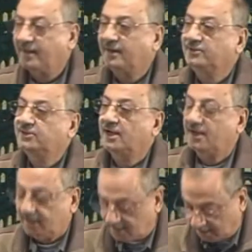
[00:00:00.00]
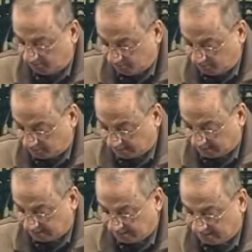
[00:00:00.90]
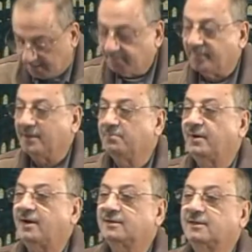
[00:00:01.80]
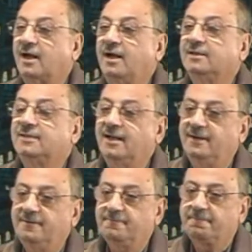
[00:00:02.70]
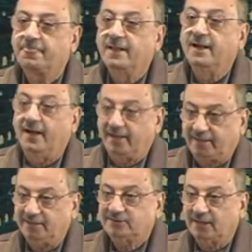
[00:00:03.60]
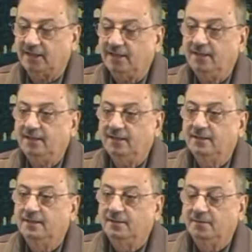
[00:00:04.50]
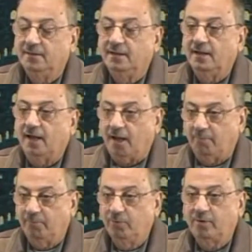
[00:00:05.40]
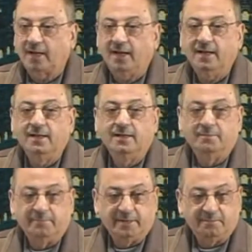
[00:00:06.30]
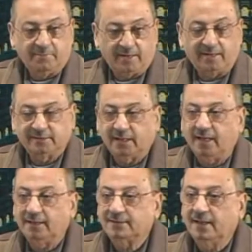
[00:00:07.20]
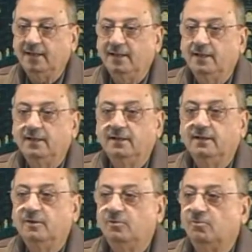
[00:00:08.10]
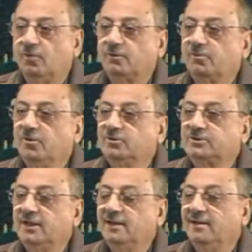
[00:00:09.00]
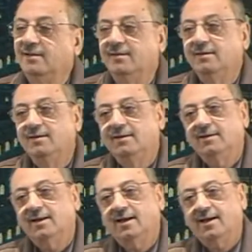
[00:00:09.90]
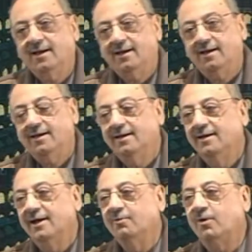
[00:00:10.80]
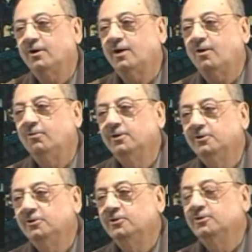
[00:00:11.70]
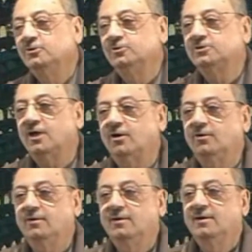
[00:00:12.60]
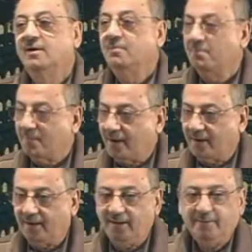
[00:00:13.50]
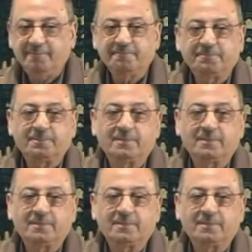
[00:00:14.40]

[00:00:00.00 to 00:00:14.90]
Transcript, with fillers: Araja'a abuka min Baghdad. Araja'a abuka min Baghdad. What will you say? La. And what, how will you use now? Ma.